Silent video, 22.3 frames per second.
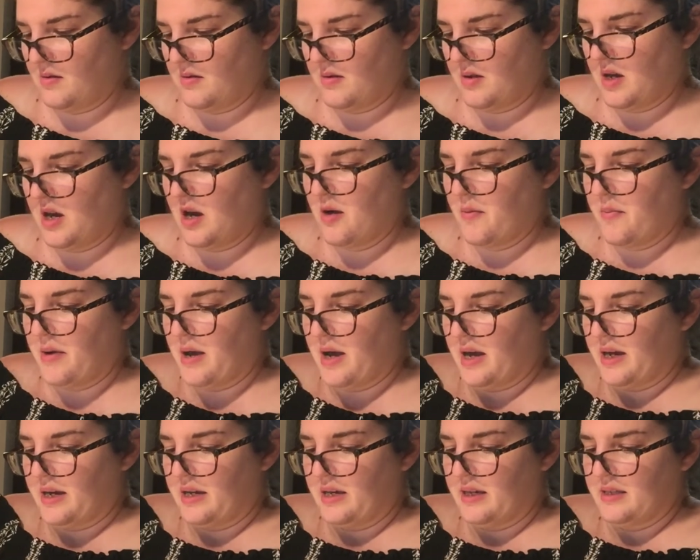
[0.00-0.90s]
air
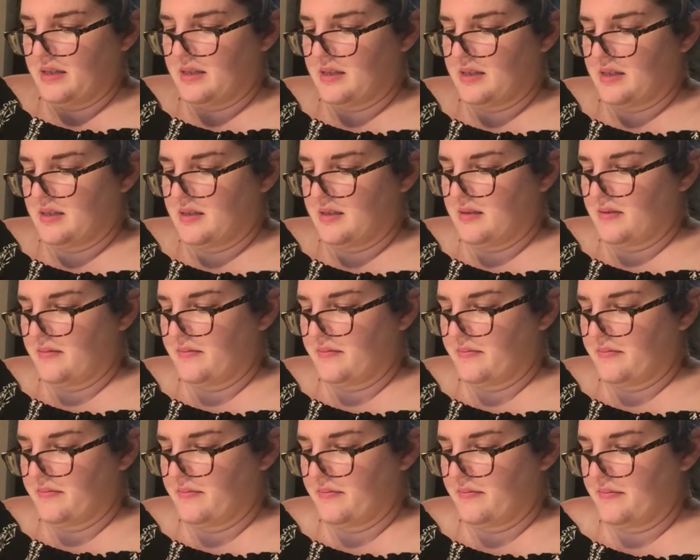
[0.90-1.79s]
pockets
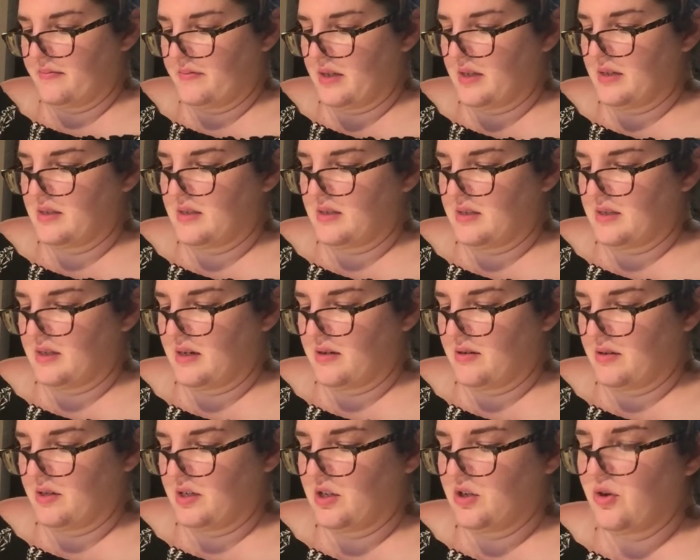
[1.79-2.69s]

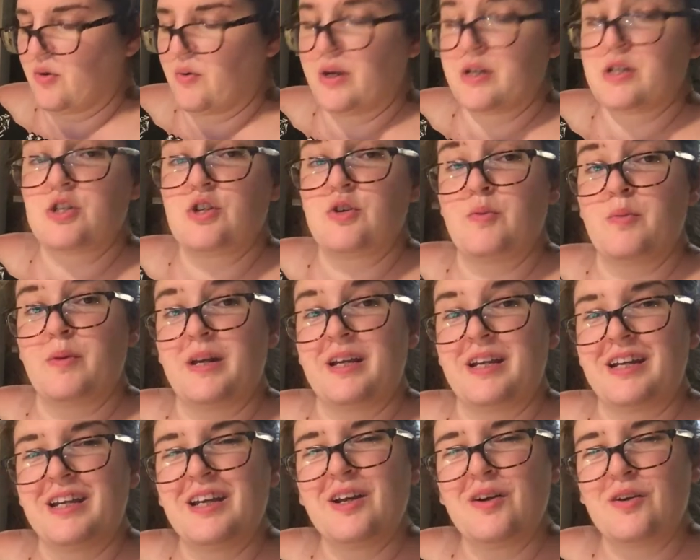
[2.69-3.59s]
necessarily. You don't want too
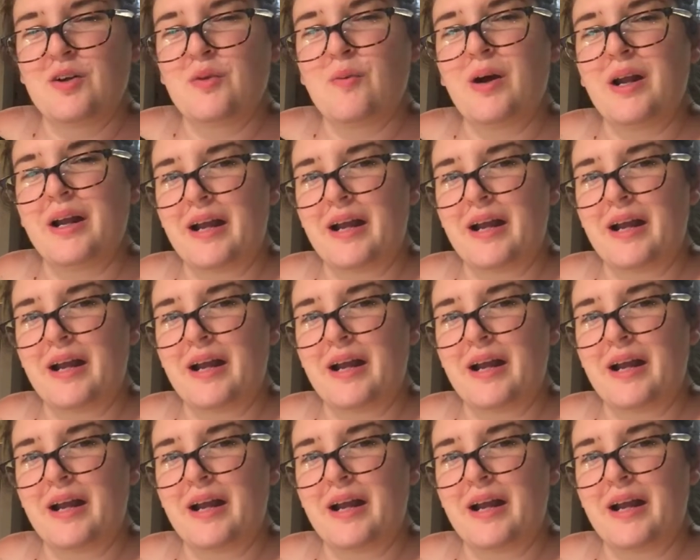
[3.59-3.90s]
many, you know, you want